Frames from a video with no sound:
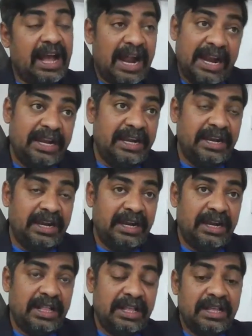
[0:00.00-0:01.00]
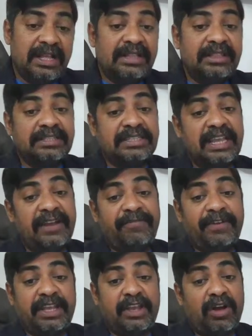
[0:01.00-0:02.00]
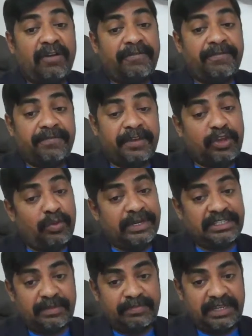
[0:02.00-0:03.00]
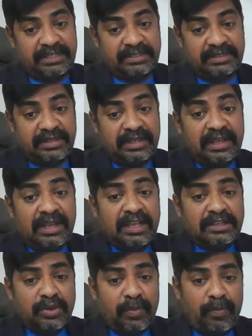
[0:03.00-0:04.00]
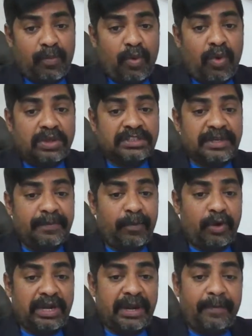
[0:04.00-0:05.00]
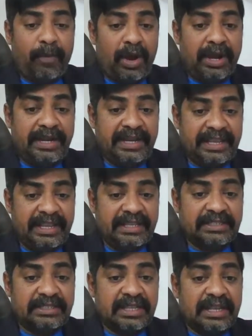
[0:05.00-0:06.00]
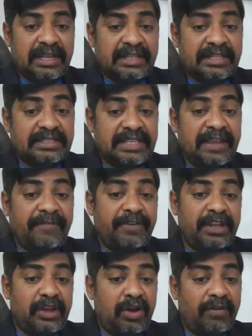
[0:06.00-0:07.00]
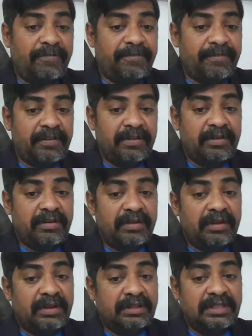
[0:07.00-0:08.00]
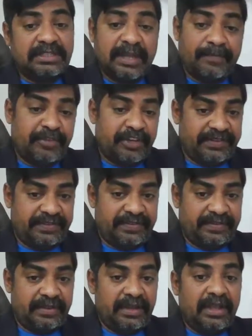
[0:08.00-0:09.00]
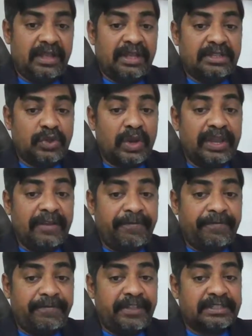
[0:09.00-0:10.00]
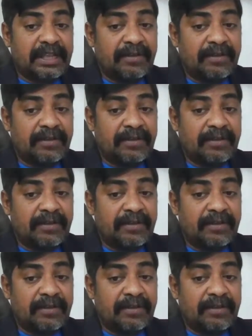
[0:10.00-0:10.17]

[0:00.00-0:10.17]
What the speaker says: and the safety of human subjects. So most important point is the safety of the subjects. So if the